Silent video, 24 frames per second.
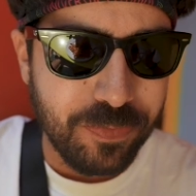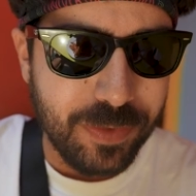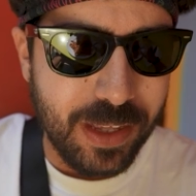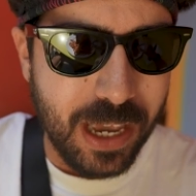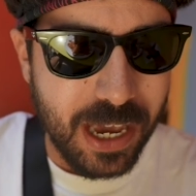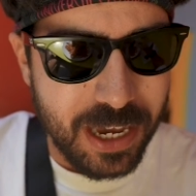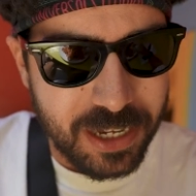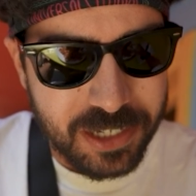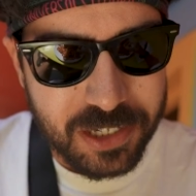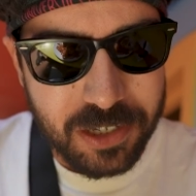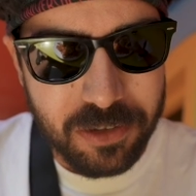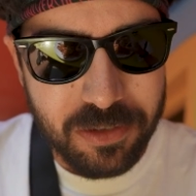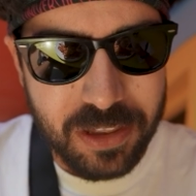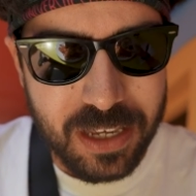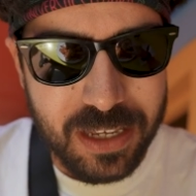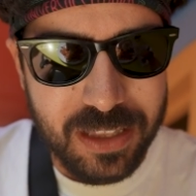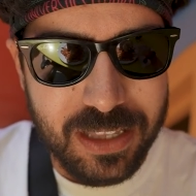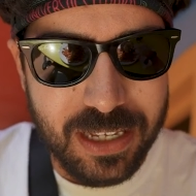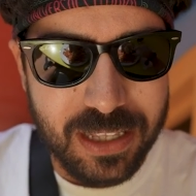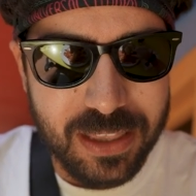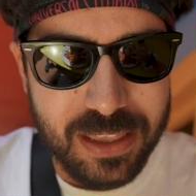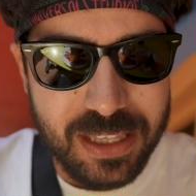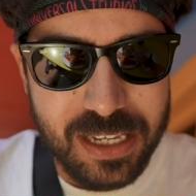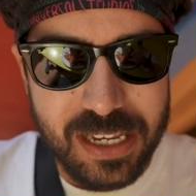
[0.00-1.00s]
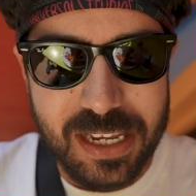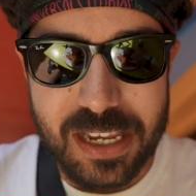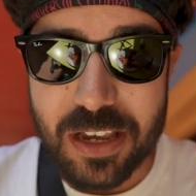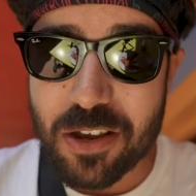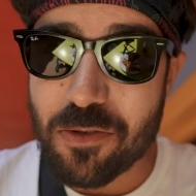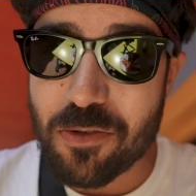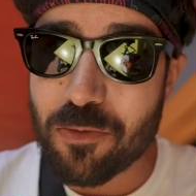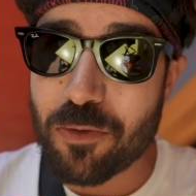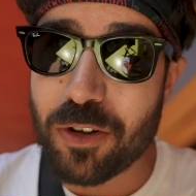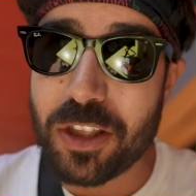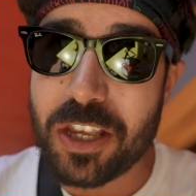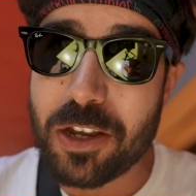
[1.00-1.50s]
I also think that the
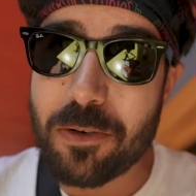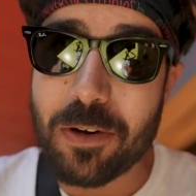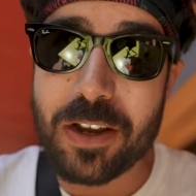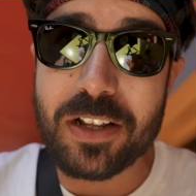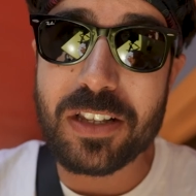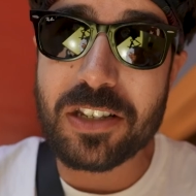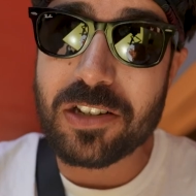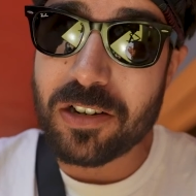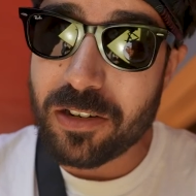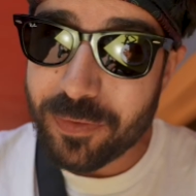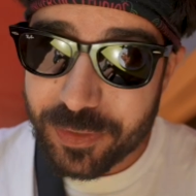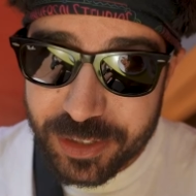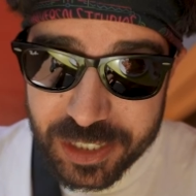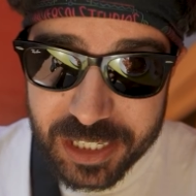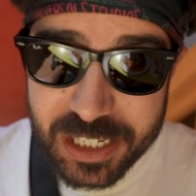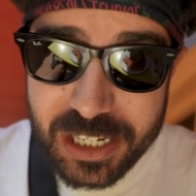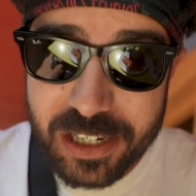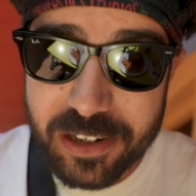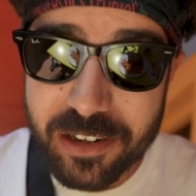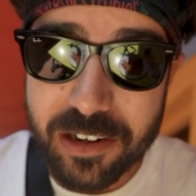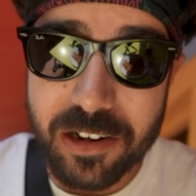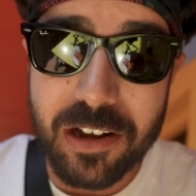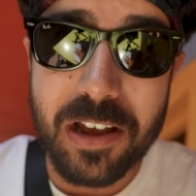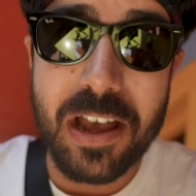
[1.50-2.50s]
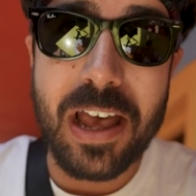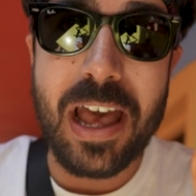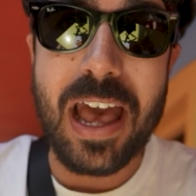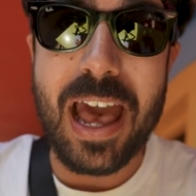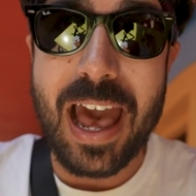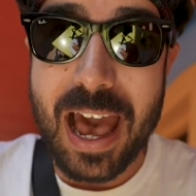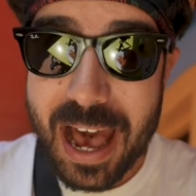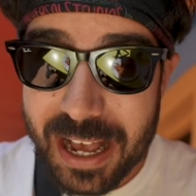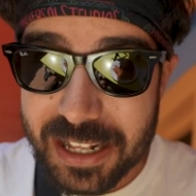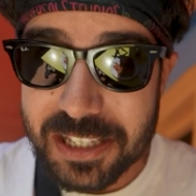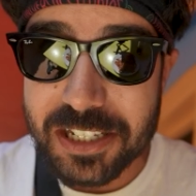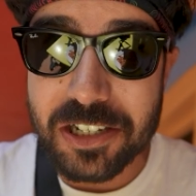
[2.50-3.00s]
really great service here
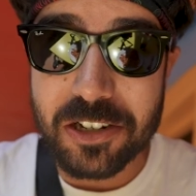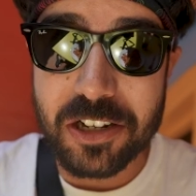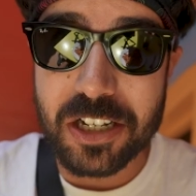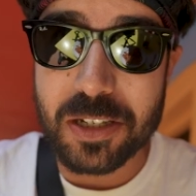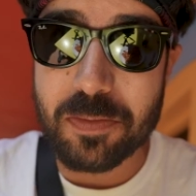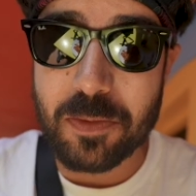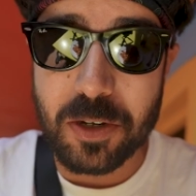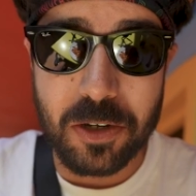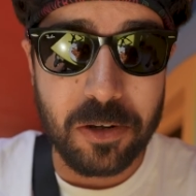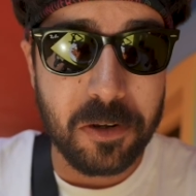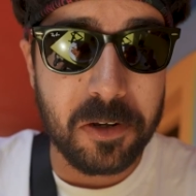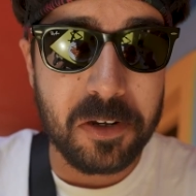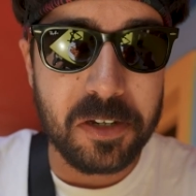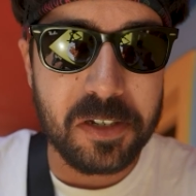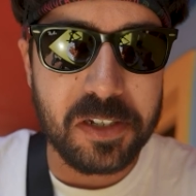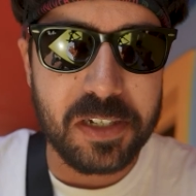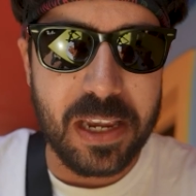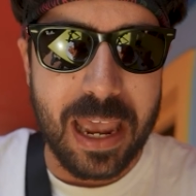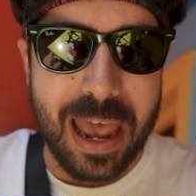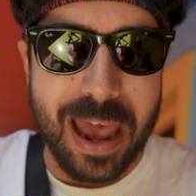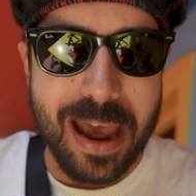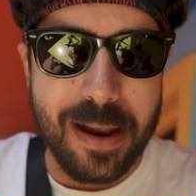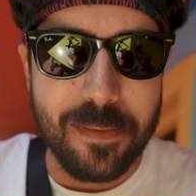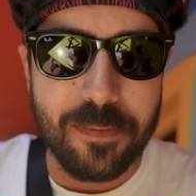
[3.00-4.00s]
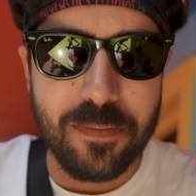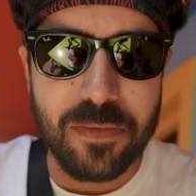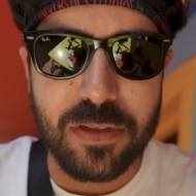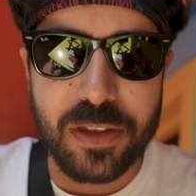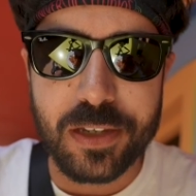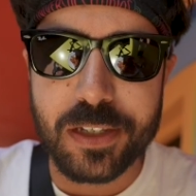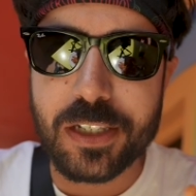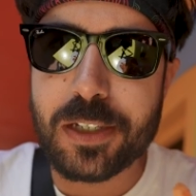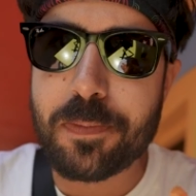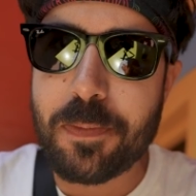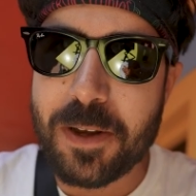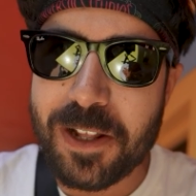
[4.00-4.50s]
at Circus McGurkus and the
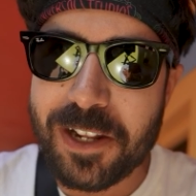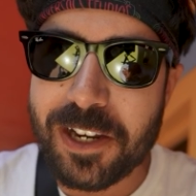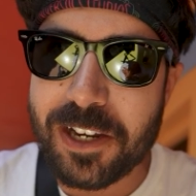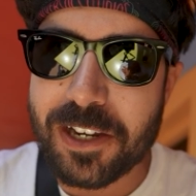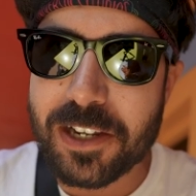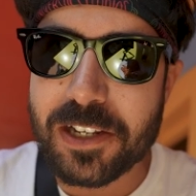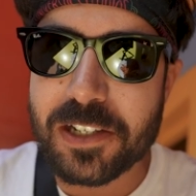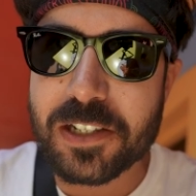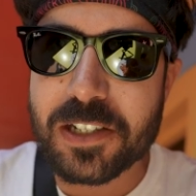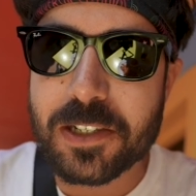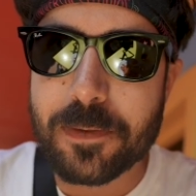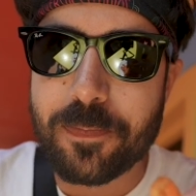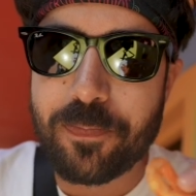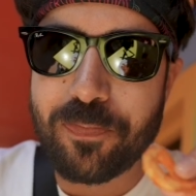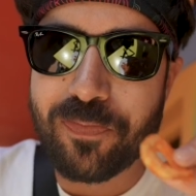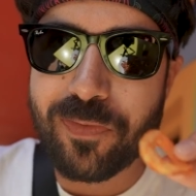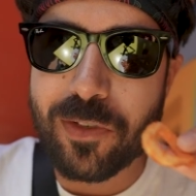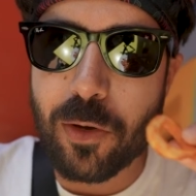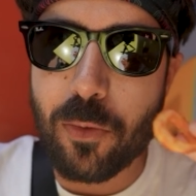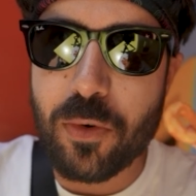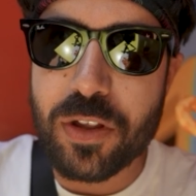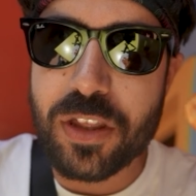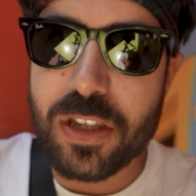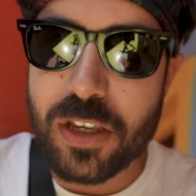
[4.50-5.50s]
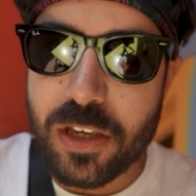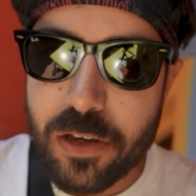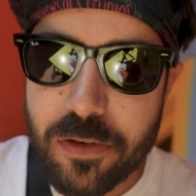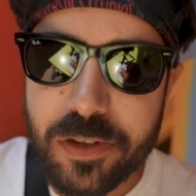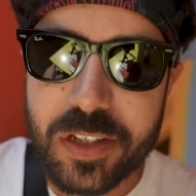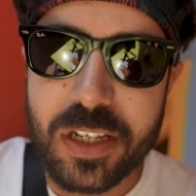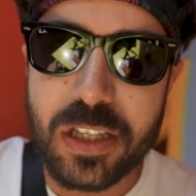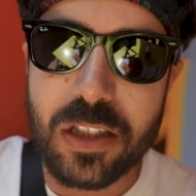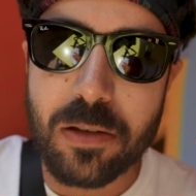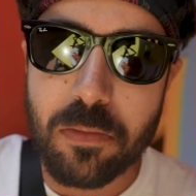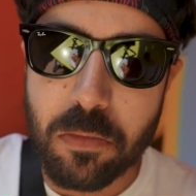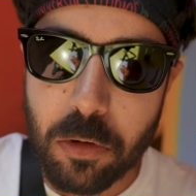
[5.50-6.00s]
speediness with
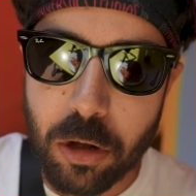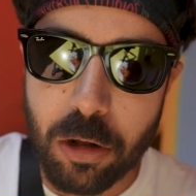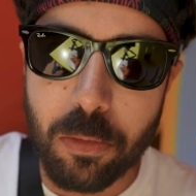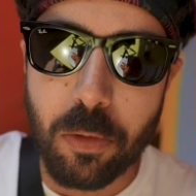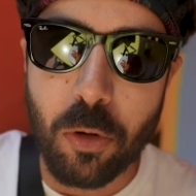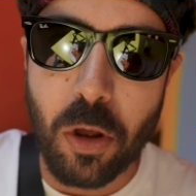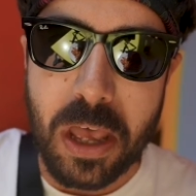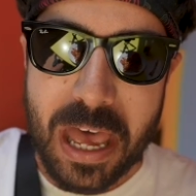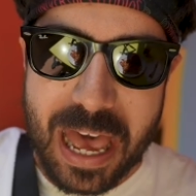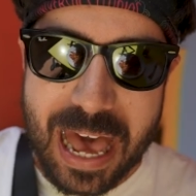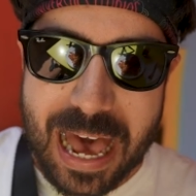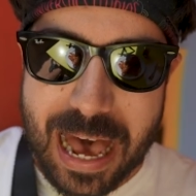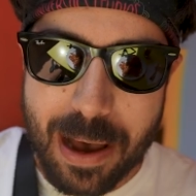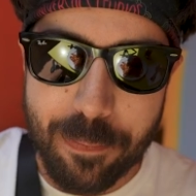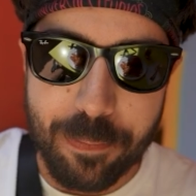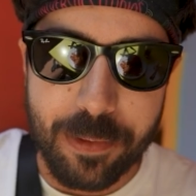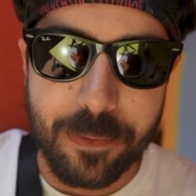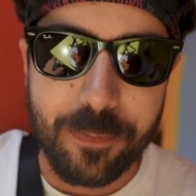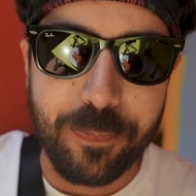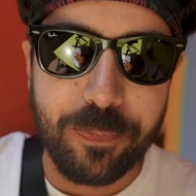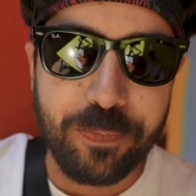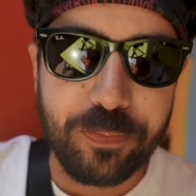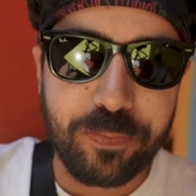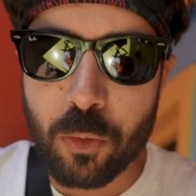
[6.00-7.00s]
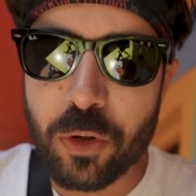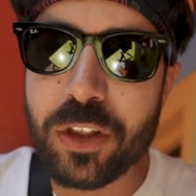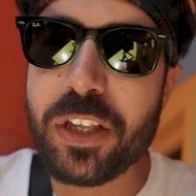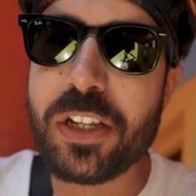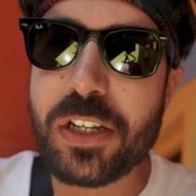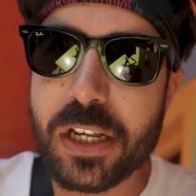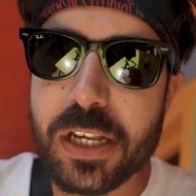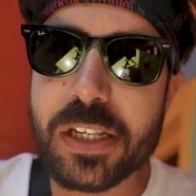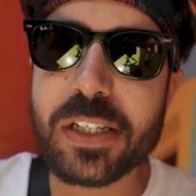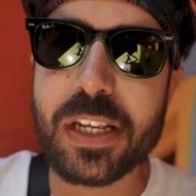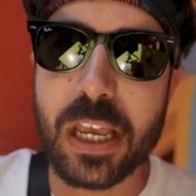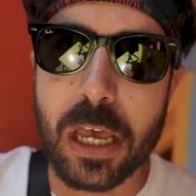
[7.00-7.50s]
using the mobile app really
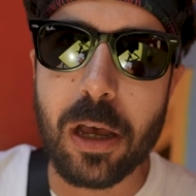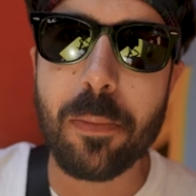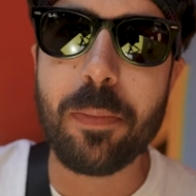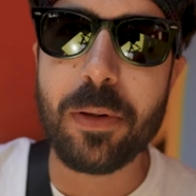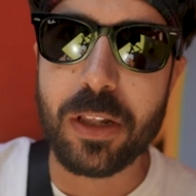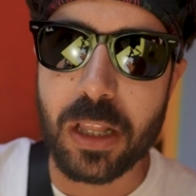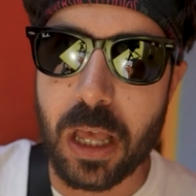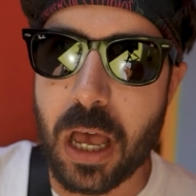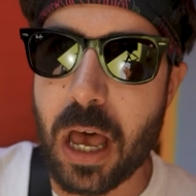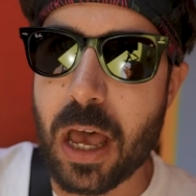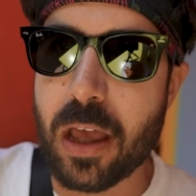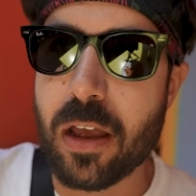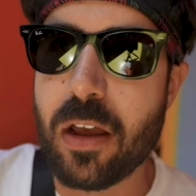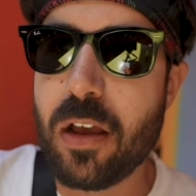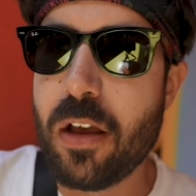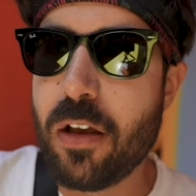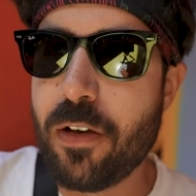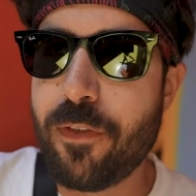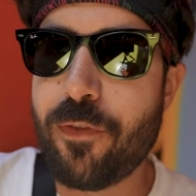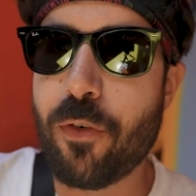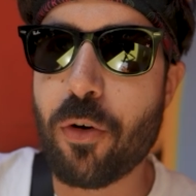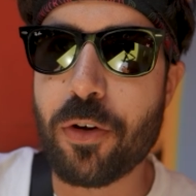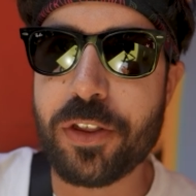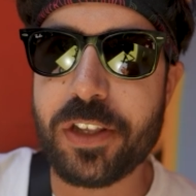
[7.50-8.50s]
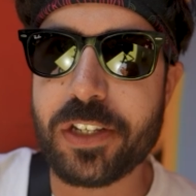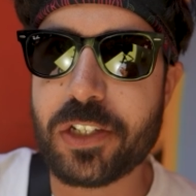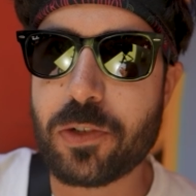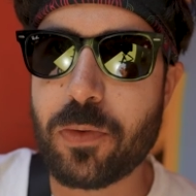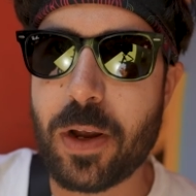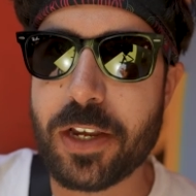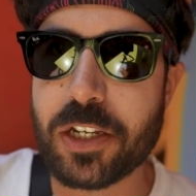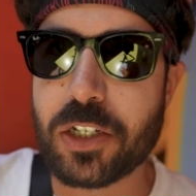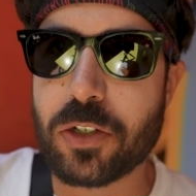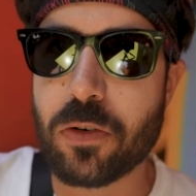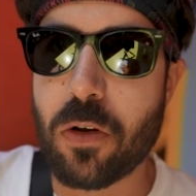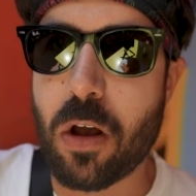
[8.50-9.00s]
does help a lot for this
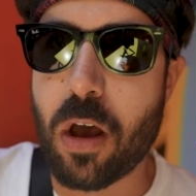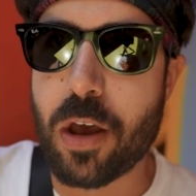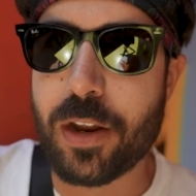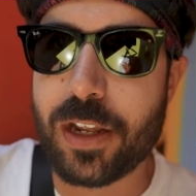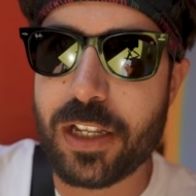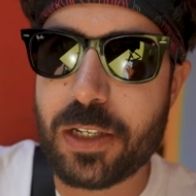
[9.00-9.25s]
restaurant.